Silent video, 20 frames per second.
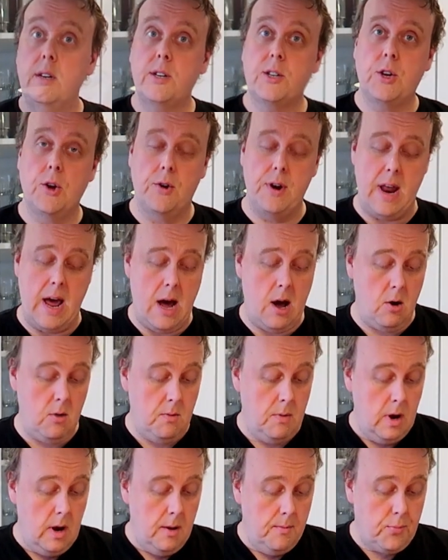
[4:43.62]
So
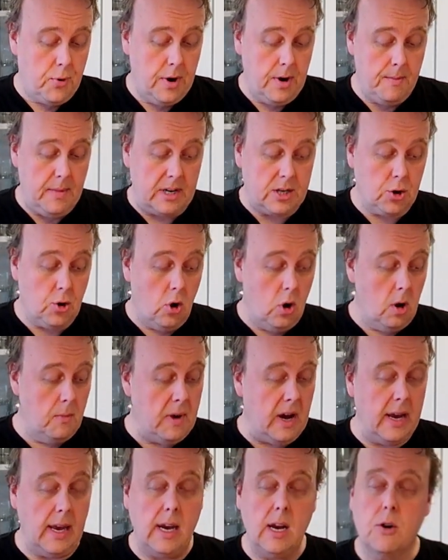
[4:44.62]
now pretty much all
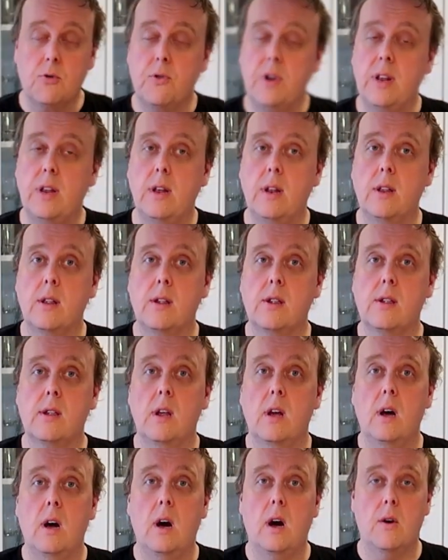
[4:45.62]
my ingredients
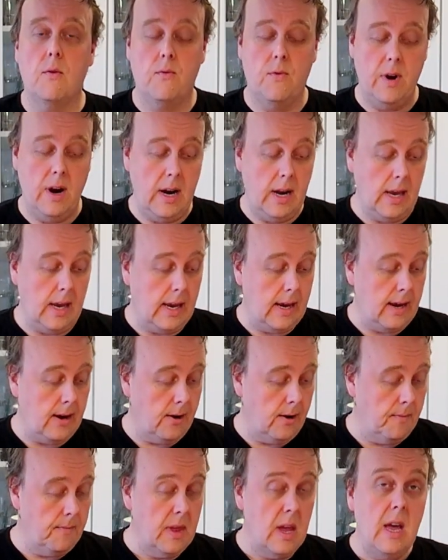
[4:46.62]
are ready
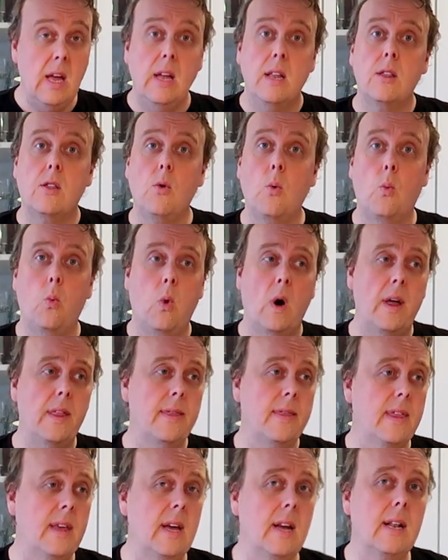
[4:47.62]
here. The
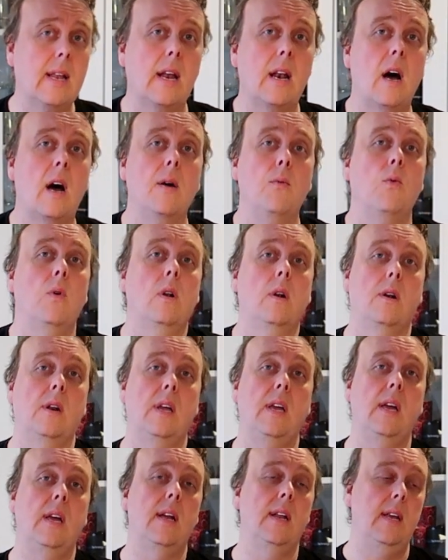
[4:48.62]
one thing that I will
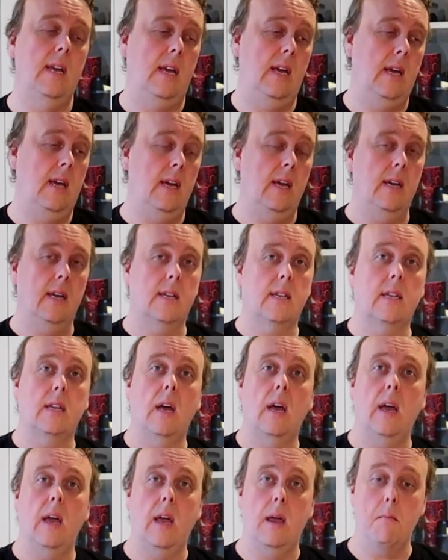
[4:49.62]
need is
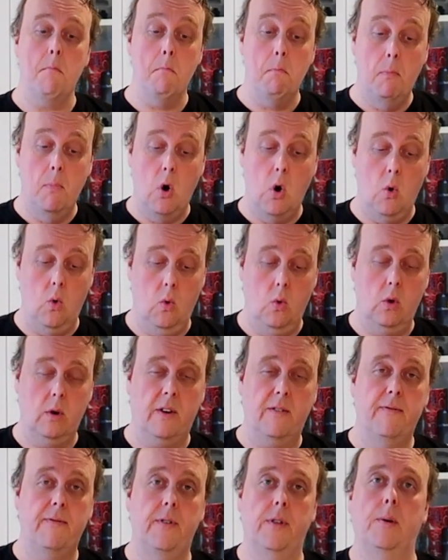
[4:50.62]
a
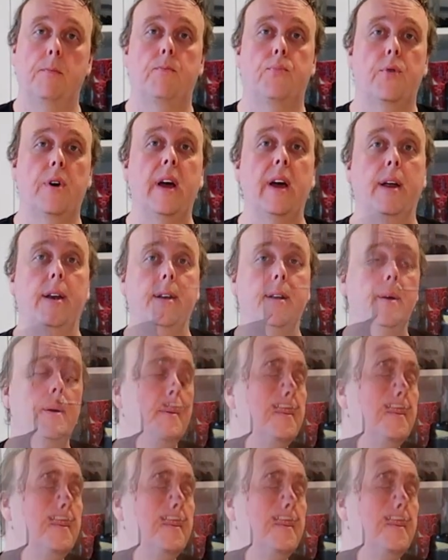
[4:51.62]
mold for the bread.